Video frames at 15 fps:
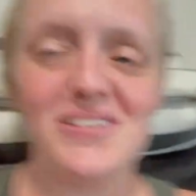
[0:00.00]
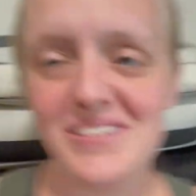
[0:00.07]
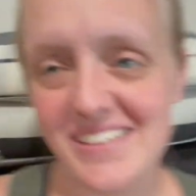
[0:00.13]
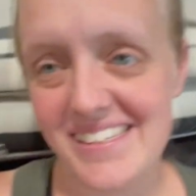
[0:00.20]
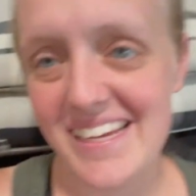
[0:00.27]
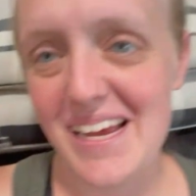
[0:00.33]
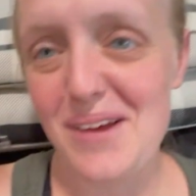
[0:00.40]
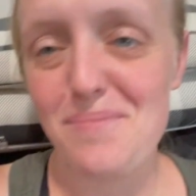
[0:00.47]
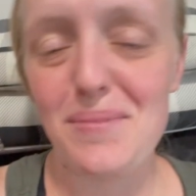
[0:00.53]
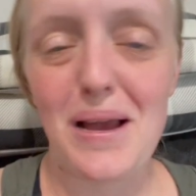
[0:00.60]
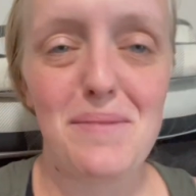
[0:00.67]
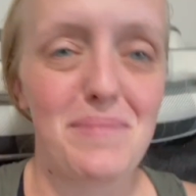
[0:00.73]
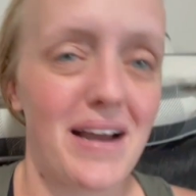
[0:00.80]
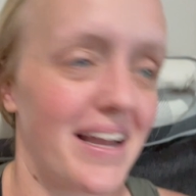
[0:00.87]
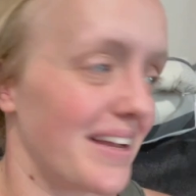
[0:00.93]
was saying
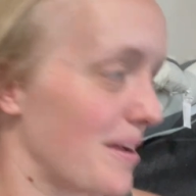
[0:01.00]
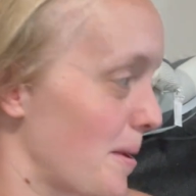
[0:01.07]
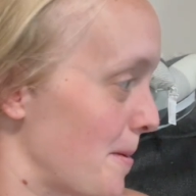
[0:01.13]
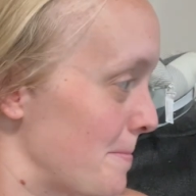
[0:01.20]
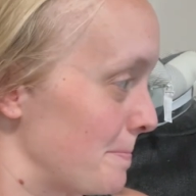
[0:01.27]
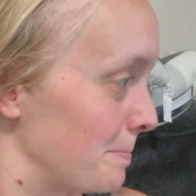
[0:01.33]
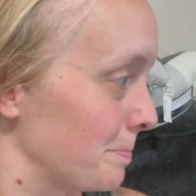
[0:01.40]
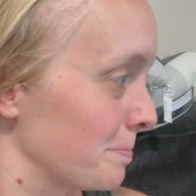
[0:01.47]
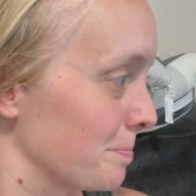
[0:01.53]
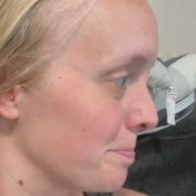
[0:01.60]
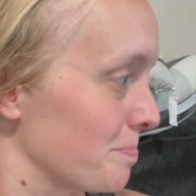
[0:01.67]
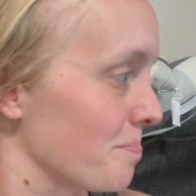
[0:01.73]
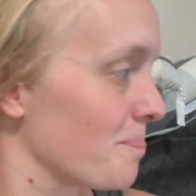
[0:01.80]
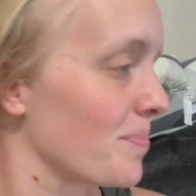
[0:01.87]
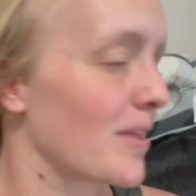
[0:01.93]
bye-bye.
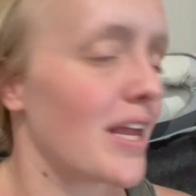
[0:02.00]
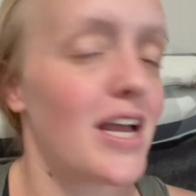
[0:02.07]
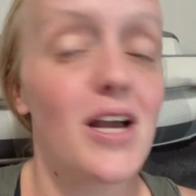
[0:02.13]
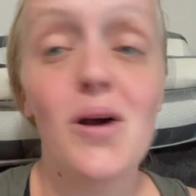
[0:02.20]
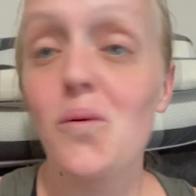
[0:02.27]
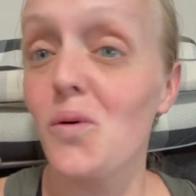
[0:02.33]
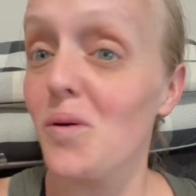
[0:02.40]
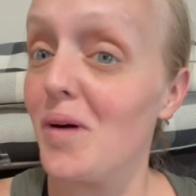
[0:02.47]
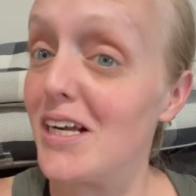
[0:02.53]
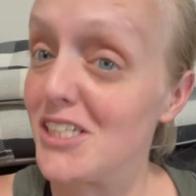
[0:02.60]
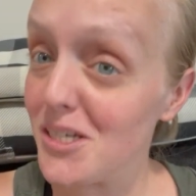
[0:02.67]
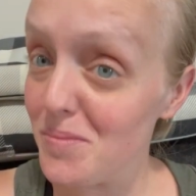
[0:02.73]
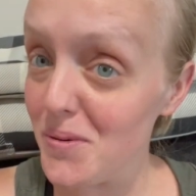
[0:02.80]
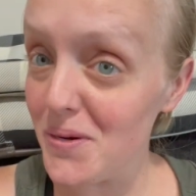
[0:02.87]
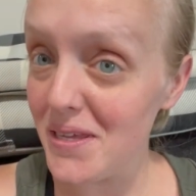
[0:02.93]
We're
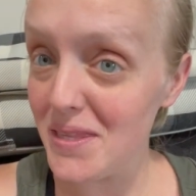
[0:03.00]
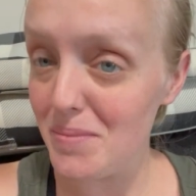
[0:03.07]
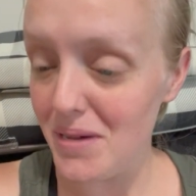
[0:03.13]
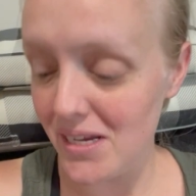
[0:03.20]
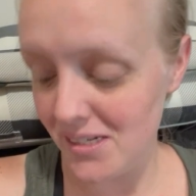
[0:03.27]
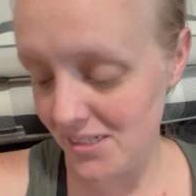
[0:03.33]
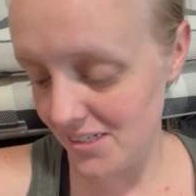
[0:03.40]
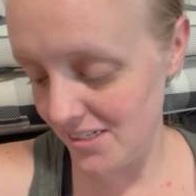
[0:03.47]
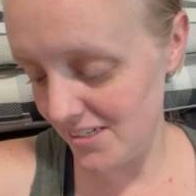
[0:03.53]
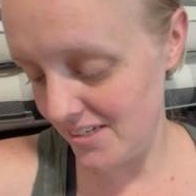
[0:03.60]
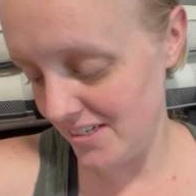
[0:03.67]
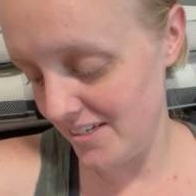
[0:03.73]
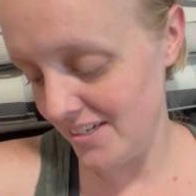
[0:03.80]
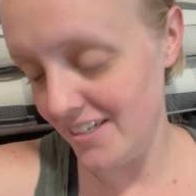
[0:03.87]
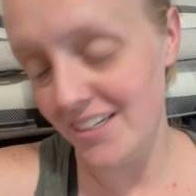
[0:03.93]
watching Beauty and the Beast,
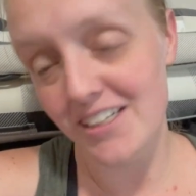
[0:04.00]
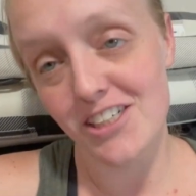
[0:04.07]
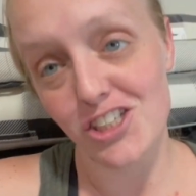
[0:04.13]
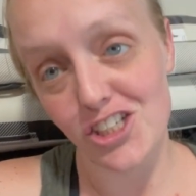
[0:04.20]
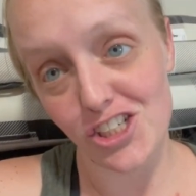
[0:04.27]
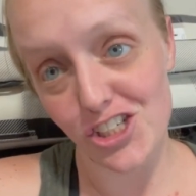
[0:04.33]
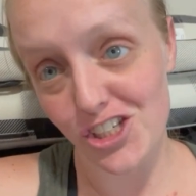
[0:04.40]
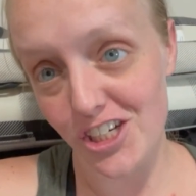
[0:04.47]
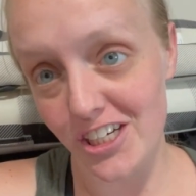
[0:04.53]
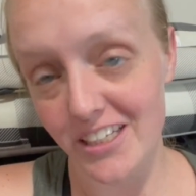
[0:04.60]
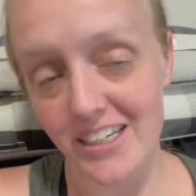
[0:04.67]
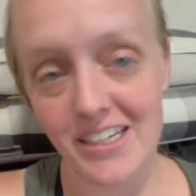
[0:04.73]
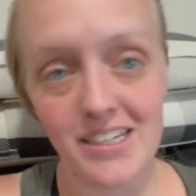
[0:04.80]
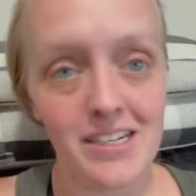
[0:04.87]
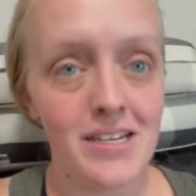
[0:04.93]
just
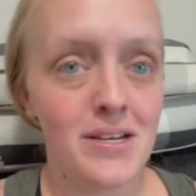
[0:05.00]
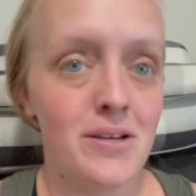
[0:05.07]
chilling.